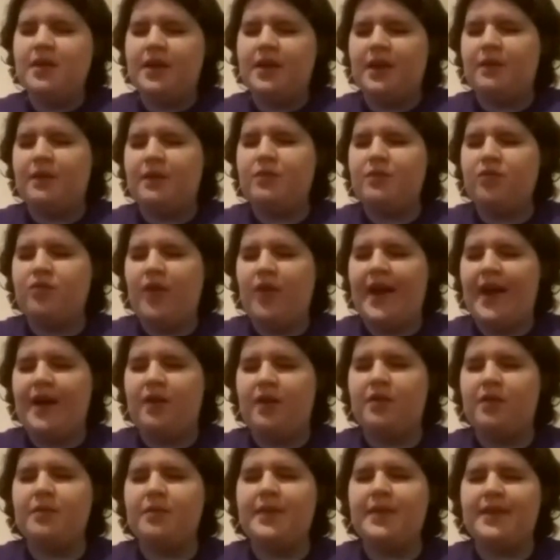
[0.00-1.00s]

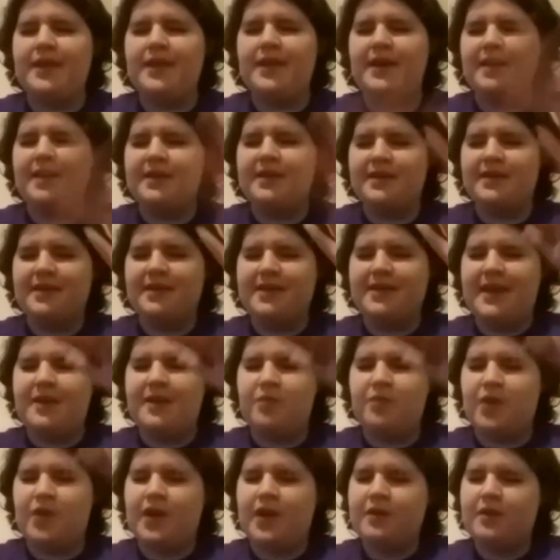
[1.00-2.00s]
realm, and they're in the same
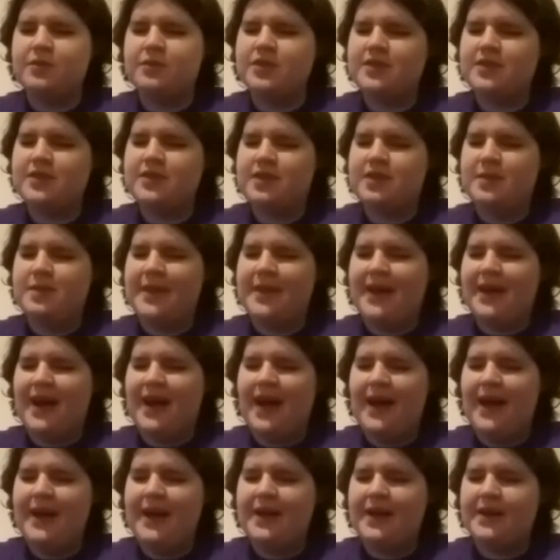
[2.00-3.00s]
realm, just a little bit
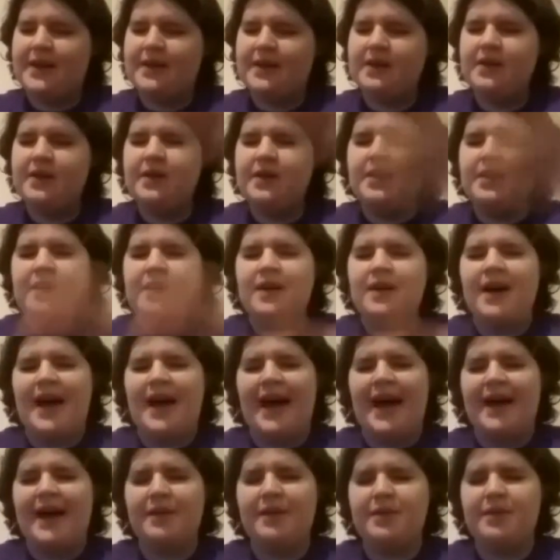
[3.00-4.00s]
higher,
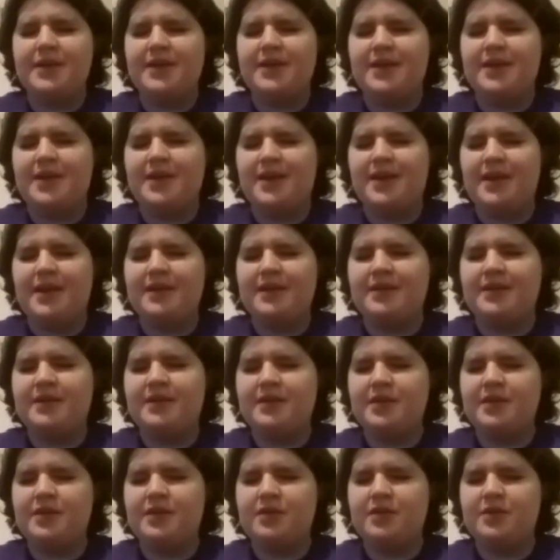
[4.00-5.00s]
I would
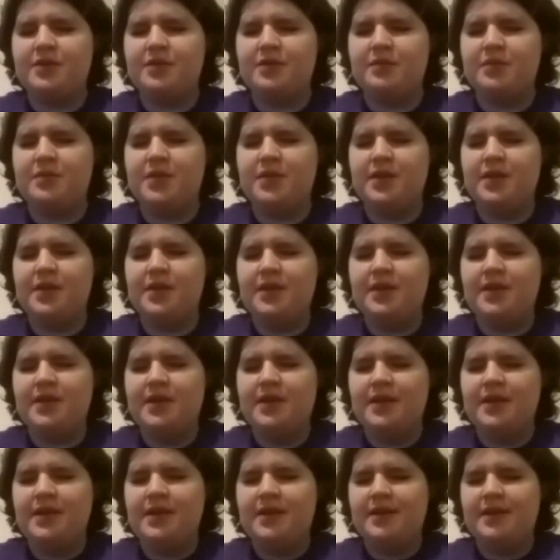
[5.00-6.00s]
assume
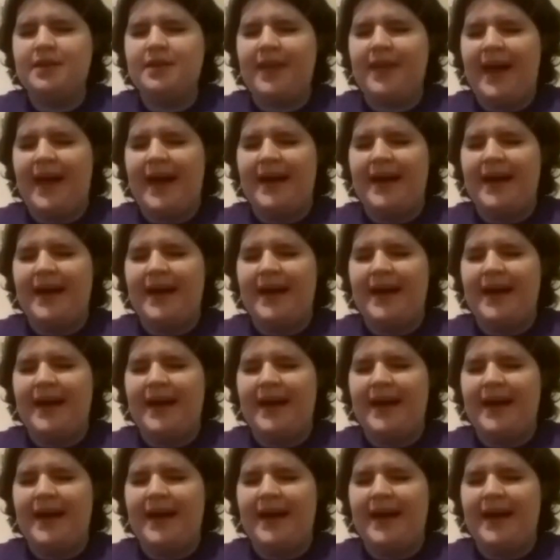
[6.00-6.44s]
that